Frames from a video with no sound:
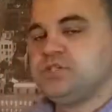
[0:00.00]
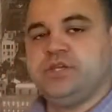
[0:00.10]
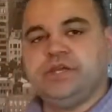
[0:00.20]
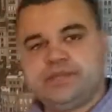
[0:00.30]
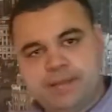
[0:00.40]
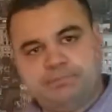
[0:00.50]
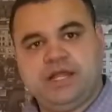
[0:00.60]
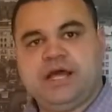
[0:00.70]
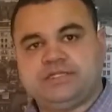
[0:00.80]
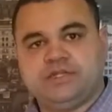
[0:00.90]
So you get that
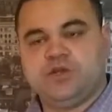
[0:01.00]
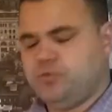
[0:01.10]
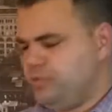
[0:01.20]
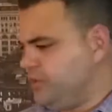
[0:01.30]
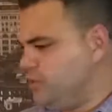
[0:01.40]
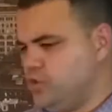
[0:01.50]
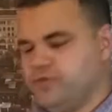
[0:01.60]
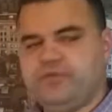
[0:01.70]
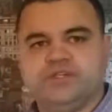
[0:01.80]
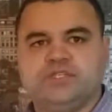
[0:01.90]
blast of dopamine. Oh,
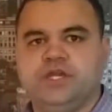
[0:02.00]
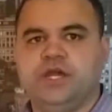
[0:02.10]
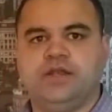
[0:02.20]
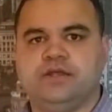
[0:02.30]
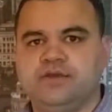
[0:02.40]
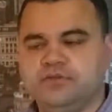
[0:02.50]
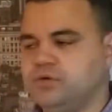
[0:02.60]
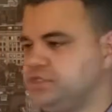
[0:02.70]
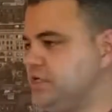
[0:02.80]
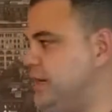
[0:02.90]
it feels good. love
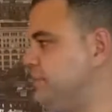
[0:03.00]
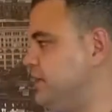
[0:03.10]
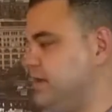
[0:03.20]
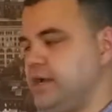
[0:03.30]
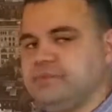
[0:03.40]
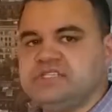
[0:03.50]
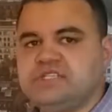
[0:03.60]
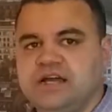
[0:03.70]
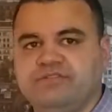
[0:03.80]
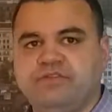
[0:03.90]
going shopping. I got my
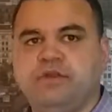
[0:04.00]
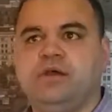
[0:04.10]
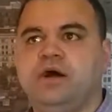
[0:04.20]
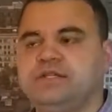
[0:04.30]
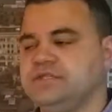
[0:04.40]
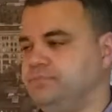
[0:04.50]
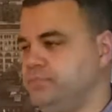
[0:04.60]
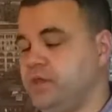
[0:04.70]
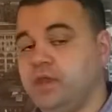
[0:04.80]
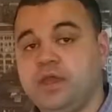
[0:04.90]
stuff. Awesome.
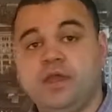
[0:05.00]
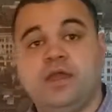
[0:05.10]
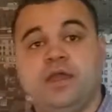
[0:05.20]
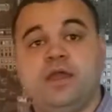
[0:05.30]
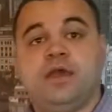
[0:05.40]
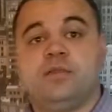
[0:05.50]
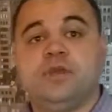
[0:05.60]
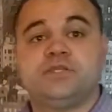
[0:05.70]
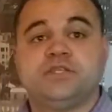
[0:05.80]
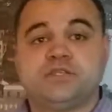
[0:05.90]
Let me
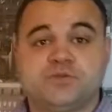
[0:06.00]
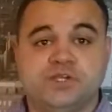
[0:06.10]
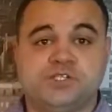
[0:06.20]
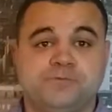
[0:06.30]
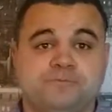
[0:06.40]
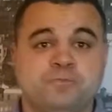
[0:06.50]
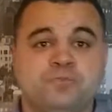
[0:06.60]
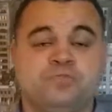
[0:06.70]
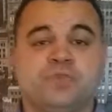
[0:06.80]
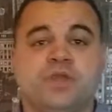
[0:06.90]
ask you this question.
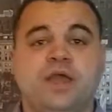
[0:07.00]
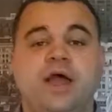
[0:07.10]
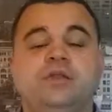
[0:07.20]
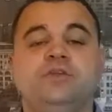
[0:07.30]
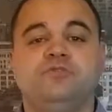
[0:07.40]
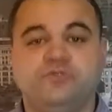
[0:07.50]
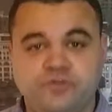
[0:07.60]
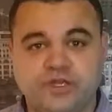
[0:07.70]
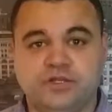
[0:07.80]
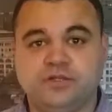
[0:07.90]
How do you
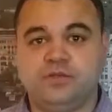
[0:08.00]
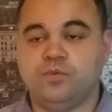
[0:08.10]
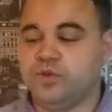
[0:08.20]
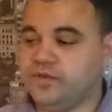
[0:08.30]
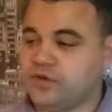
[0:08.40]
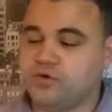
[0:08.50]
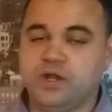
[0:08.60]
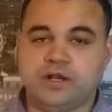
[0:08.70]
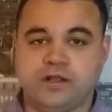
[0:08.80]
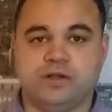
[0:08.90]
feel when the
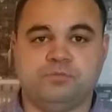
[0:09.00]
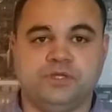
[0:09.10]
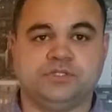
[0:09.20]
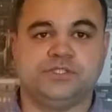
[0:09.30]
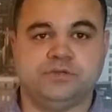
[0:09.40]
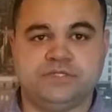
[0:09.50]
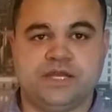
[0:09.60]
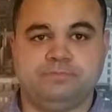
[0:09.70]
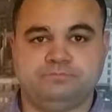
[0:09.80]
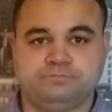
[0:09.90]
credit card bill shows
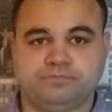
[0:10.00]
up?